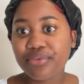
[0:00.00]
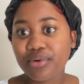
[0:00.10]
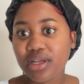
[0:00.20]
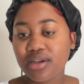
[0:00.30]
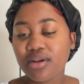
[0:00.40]
for
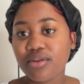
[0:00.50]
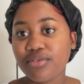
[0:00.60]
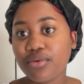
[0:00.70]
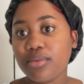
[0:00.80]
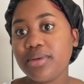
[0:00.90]
like
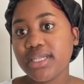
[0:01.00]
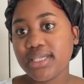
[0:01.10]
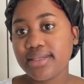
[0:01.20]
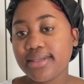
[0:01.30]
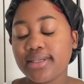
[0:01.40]
4
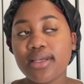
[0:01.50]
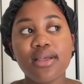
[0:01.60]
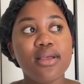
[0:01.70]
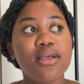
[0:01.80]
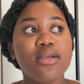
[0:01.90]
minutes,
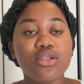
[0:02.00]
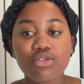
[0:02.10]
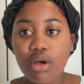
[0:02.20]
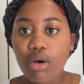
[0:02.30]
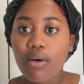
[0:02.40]

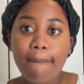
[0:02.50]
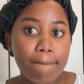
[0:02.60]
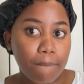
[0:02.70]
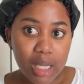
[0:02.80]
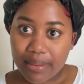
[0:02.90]
so
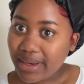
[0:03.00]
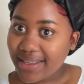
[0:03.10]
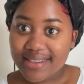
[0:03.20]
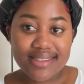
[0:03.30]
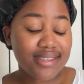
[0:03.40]
I'm
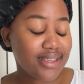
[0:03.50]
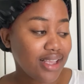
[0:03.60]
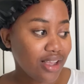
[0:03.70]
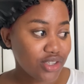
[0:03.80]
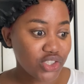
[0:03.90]
late.
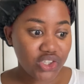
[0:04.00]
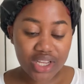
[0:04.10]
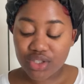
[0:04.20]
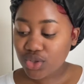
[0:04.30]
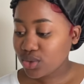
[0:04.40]
I was
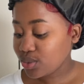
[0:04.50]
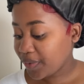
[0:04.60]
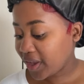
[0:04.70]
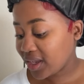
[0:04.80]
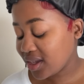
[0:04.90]
trying to
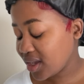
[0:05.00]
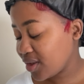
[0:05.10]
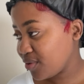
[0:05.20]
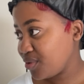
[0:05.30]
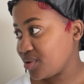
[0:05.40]
pack a
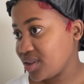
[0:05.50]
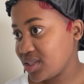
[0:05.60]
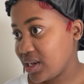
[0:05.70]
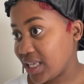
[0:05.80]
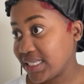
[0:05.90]
few
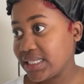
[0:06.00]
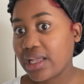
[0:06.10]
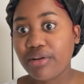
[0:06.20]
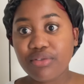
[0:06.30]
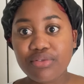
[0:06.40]
last
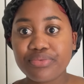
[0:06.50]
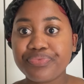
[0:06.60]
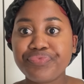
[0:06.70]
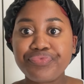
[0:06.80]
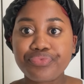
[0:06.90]
stuff.
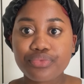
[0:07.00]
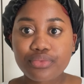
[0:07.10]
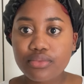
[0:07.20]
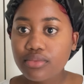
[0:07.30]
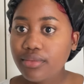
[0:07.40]

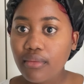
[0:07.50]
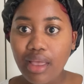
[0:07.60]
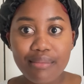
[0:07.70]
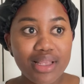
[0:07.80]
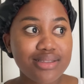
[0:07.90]

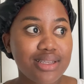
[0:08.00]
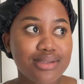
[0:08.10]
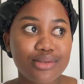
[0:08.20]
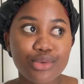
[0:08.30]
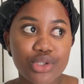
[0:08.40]
I'm late. I
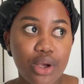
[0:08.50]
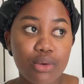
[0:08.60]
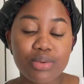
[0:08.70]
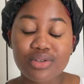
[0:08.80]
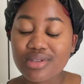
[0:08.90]
need to shower
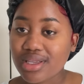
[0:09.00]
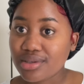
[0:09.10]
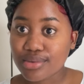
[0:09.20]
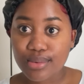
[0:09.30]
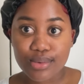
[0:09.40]
because I need
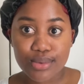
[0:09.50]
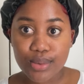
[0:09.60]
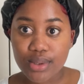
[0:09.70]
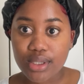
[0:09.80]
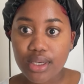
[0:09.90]
to go to
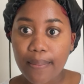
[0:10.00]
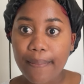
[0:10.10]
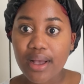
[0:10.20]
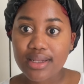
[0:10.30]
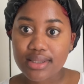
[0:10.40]
work.
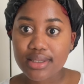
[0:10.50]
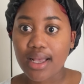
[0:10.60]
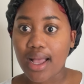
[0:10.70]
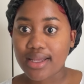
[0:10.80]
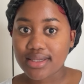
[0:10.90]
But
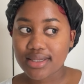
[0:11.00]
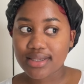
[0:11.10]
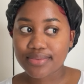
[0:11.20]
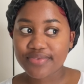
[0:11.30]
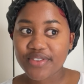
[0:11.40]
guys,
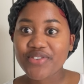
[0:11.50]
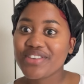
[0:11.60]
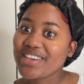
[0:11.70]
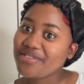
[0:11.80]
we are